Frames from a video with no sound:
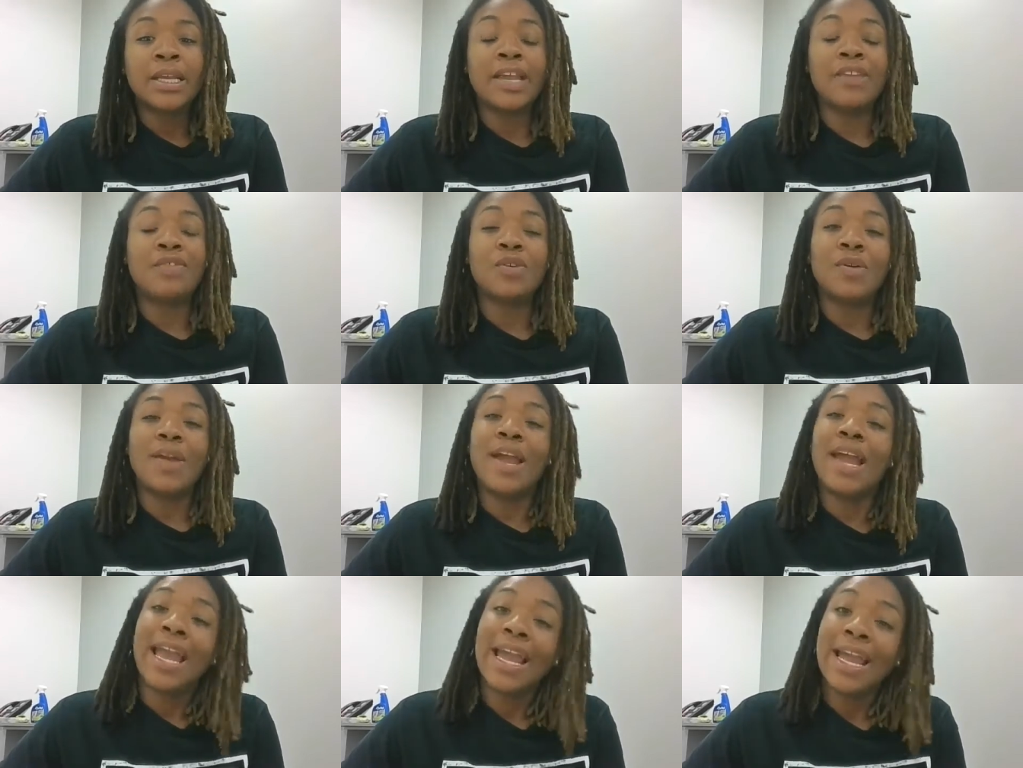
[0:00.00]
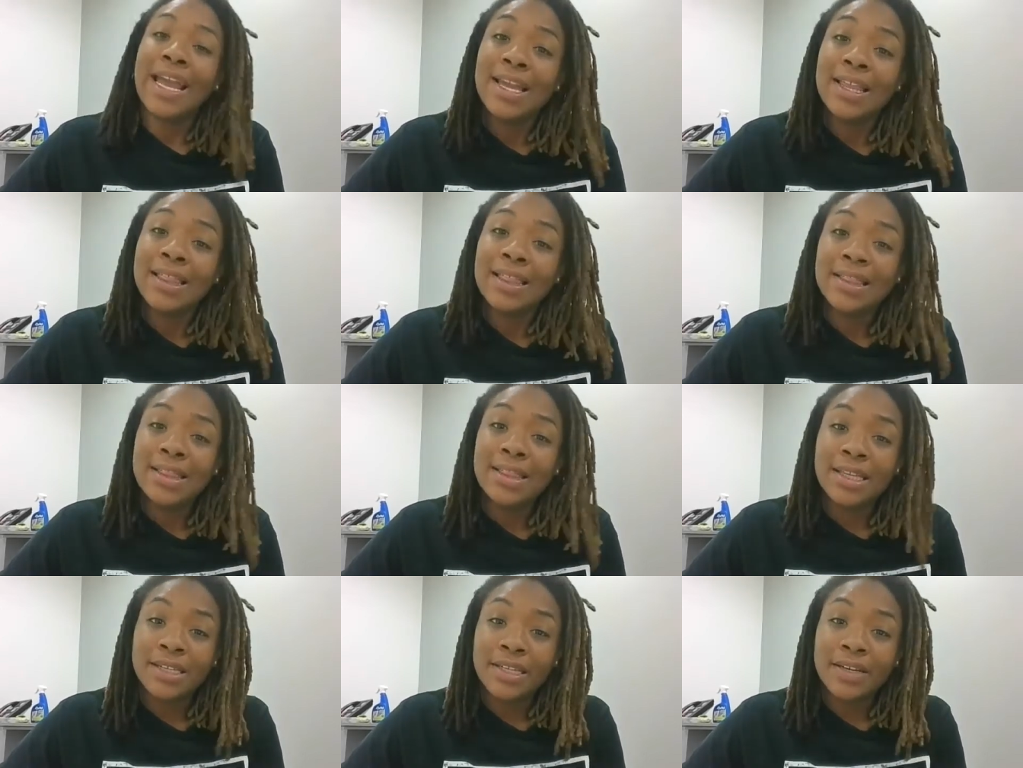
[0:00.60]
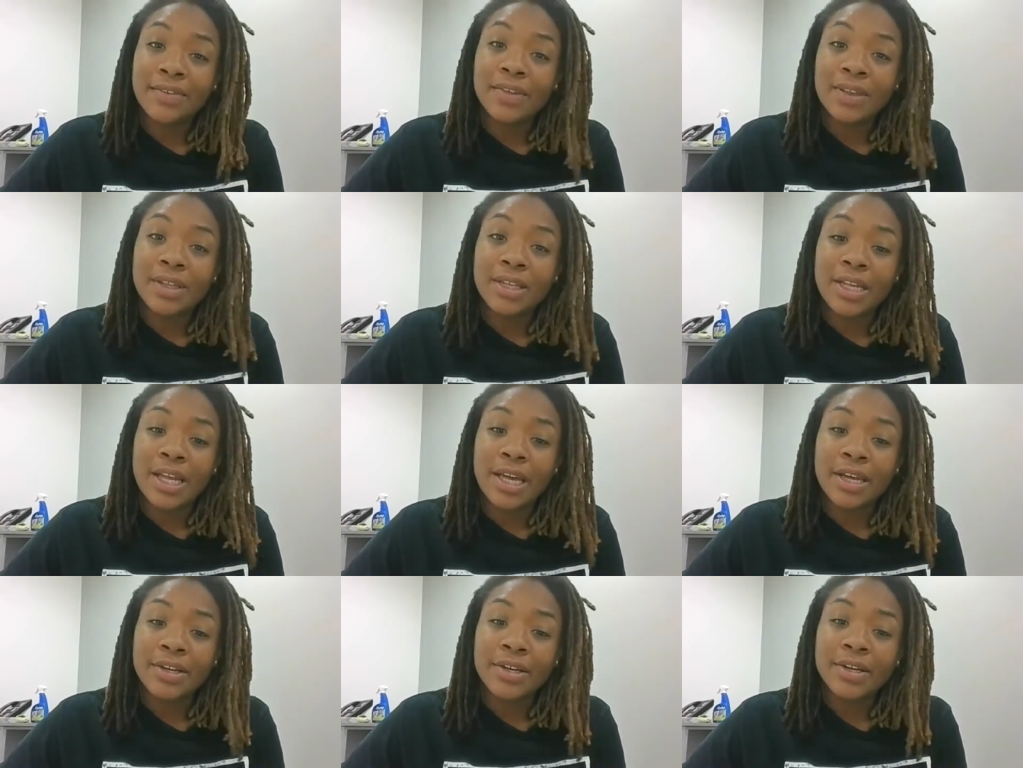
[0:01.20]
If you hand deliver the
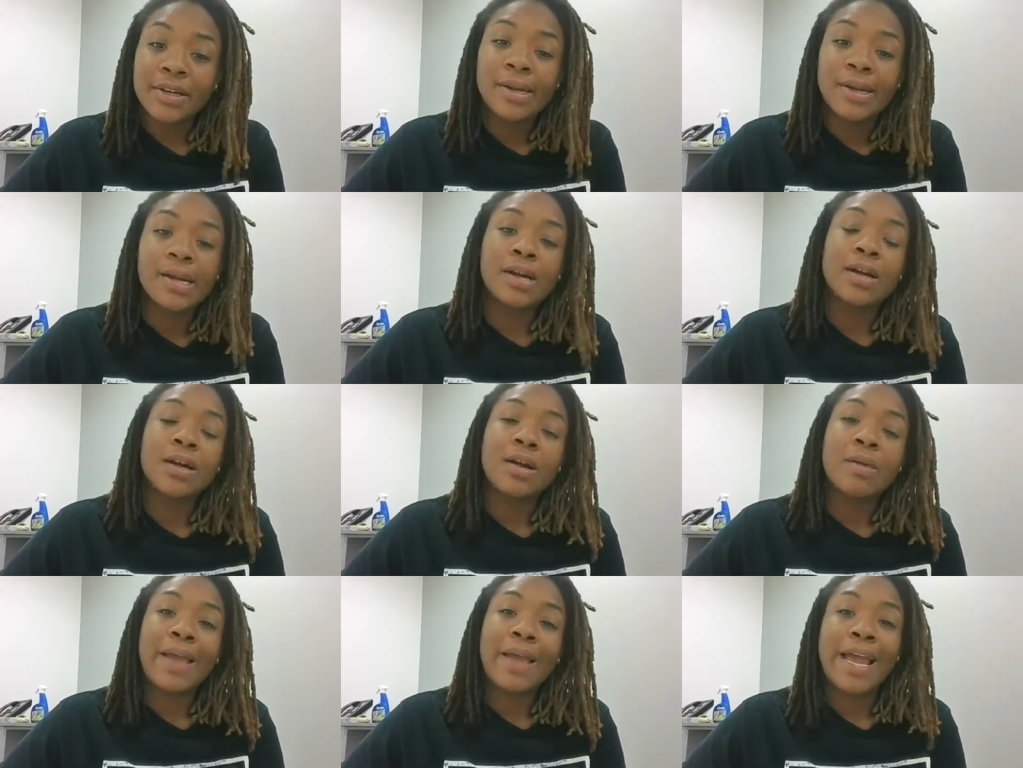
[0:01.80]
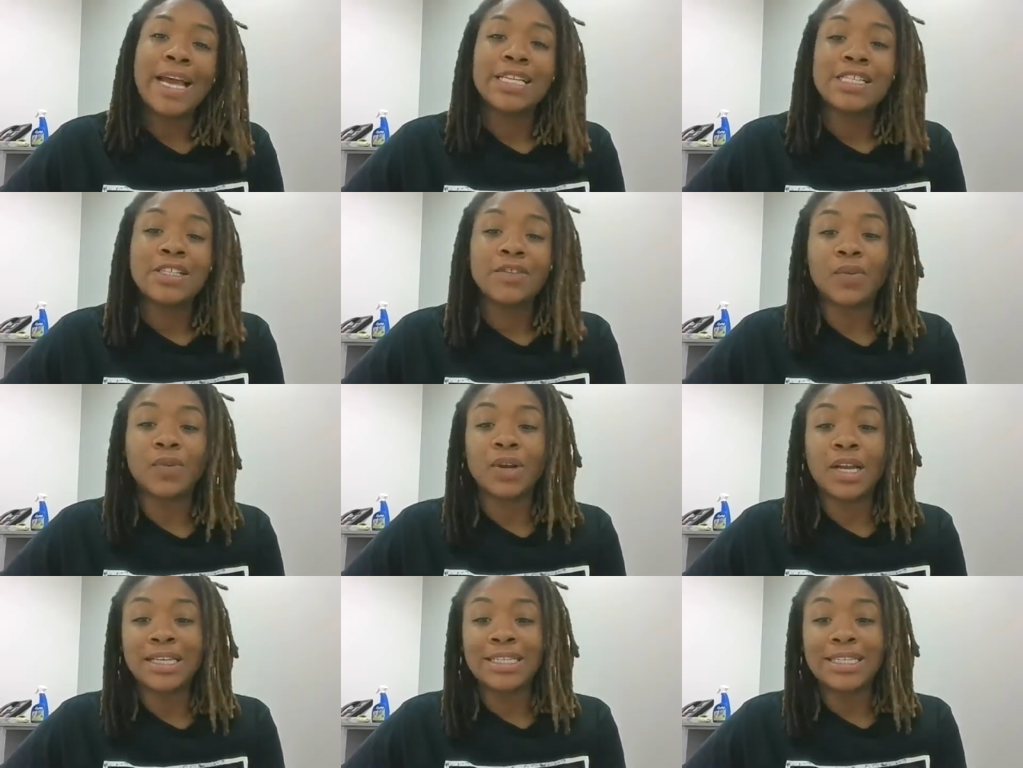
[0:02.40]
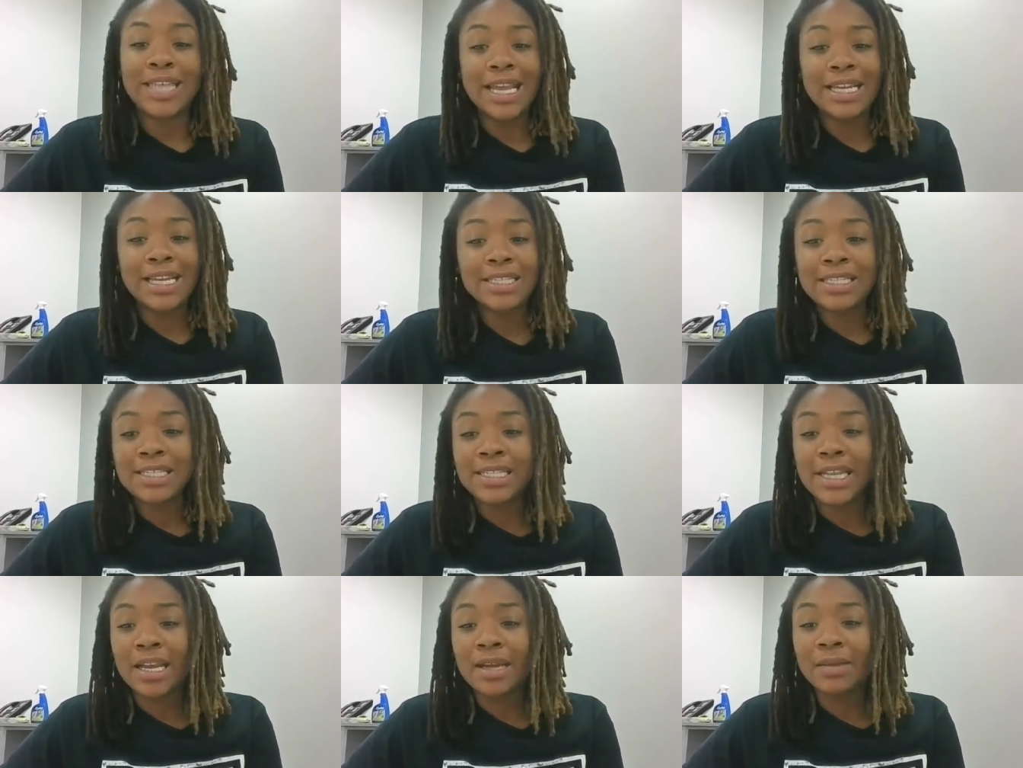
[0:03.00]
letter, ask for a date
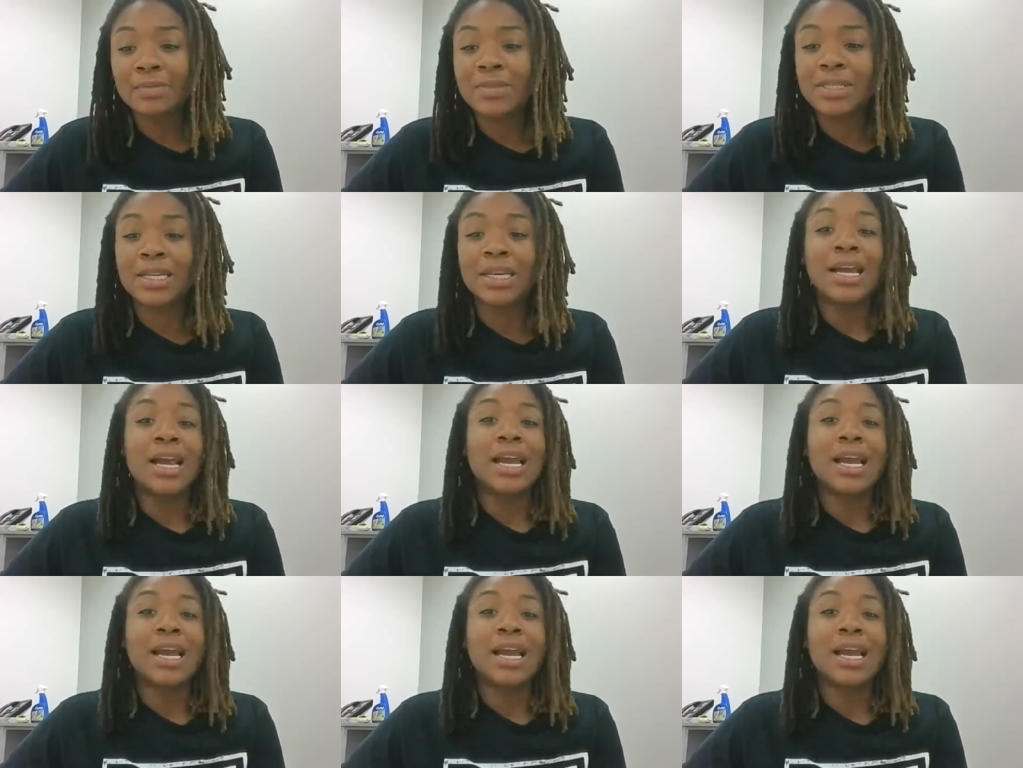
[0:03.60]
stamped